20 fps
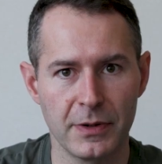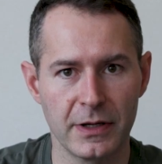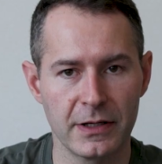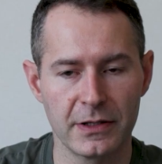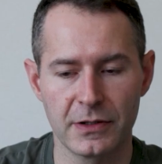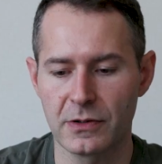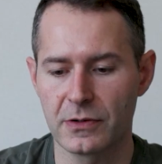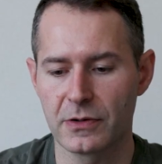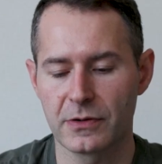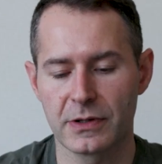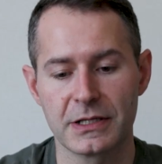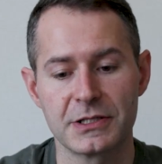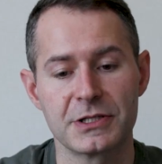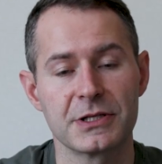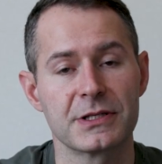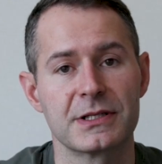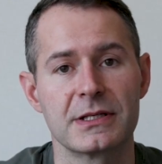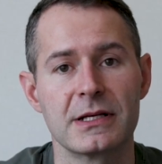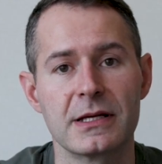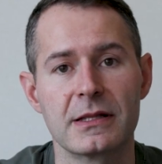but they
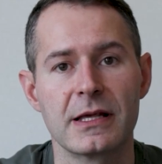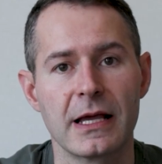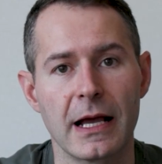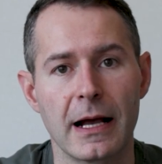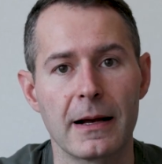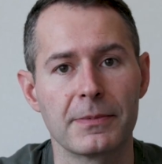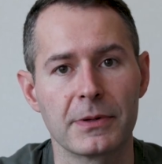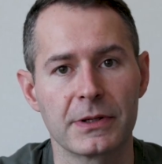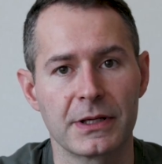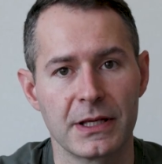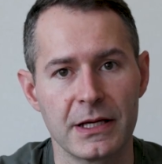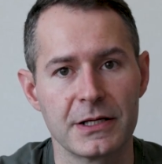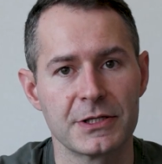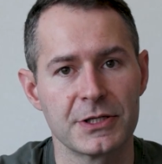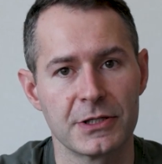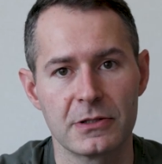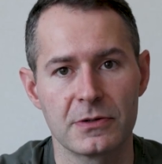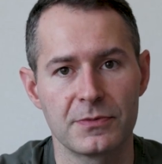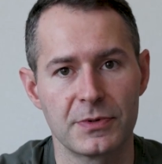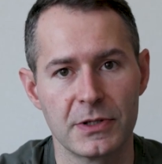just need the application to